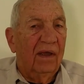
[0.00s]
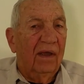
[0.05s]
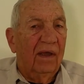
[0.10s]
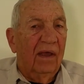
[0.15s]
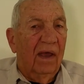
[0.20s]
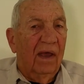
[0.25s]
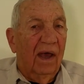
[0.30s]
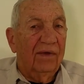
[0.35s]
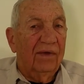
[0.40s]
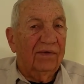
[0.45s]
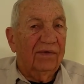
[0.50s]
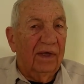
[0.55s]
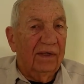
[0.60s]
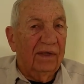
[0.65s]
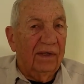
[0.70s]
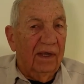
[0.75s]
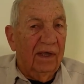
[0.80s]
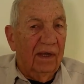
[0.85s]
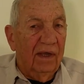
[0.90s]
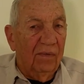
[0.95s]
I said
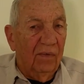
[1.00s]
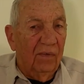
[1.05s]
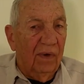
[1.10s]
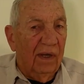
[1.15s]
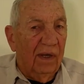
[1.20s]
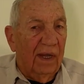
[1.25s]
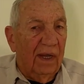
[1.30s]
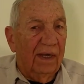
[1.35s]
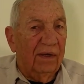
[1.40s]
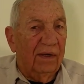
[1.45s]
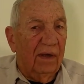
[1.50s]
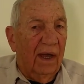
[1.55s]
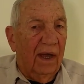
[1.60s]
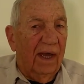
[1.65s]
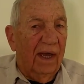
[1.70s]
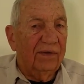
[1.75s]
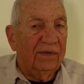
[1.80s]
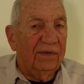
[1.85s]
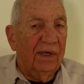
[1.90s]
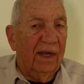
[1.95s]
to him, well, I, know,
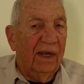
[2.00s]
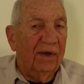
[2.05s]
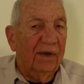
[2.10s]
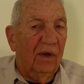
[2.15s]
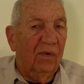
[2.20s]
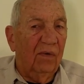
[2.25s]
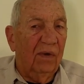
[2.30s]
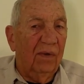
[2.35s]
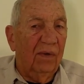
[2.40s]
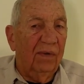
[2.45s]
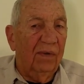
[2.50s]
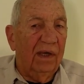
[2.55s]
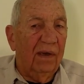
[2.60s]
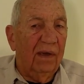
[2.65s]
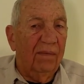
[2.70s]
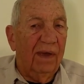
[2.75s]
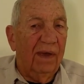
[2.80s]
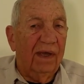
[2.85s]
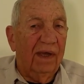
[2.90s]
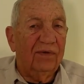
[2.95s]
I said, I know where we
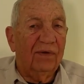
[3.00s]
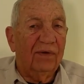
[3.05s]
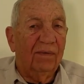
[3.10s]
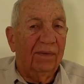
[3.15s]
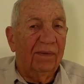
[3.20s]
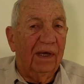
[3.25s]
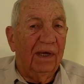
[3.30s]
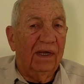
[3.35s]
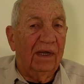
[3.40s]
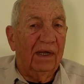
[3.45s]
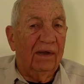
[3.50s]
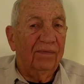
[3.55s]
could make some money.